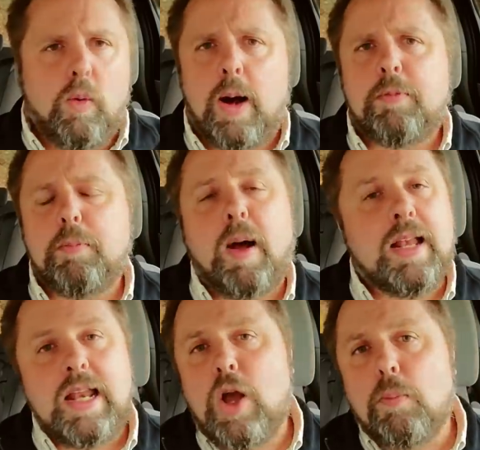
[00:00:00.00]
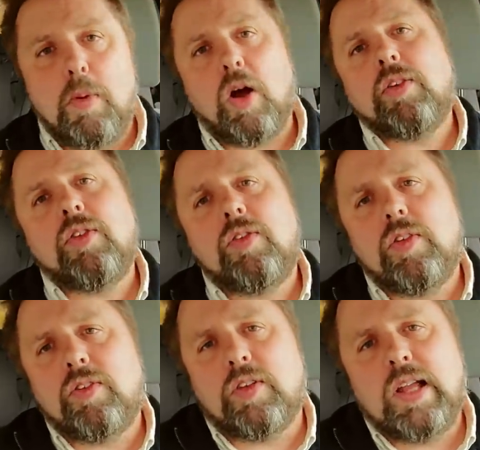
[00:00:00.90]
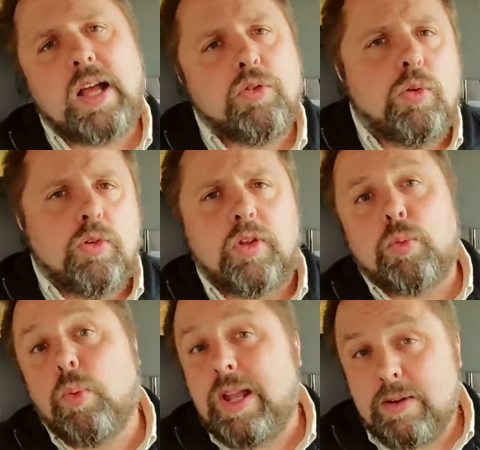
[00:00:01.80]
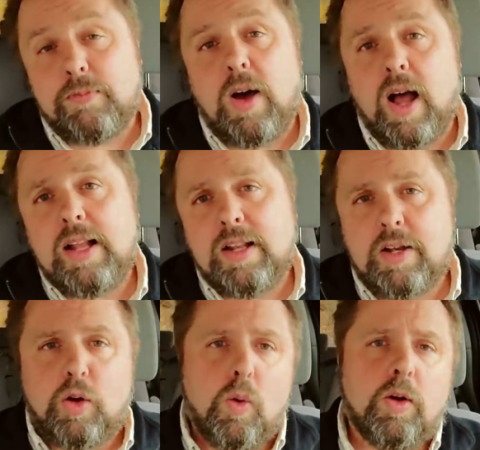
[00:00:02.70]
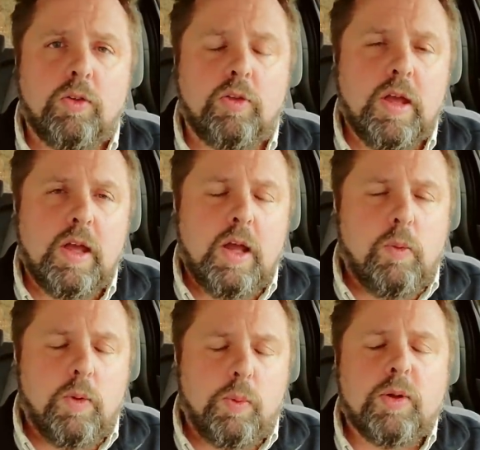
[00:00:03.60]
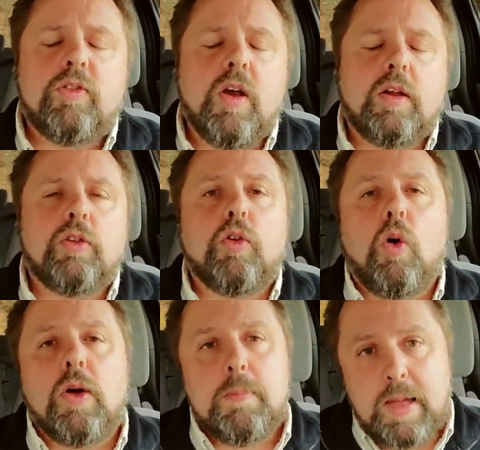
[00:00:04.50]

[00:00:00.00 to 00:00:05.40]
co-opted by neo-Marxist intellectuals and redefined in accordance with what scholars call